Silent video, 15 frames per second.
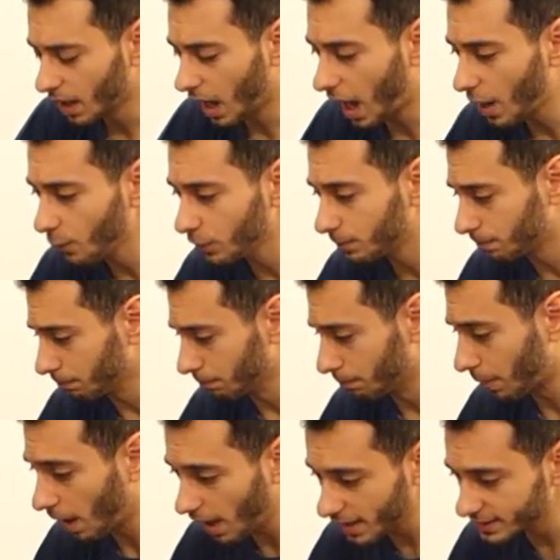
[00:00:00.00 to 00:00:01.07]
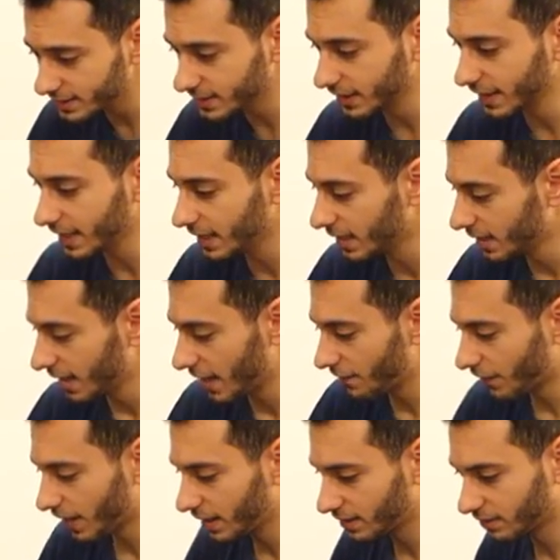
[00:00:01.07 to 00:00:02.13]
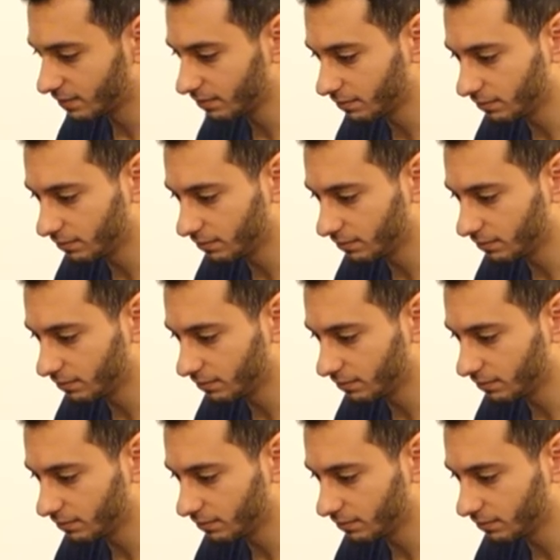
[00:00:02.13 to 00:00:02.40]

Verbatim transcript: I would personally, if I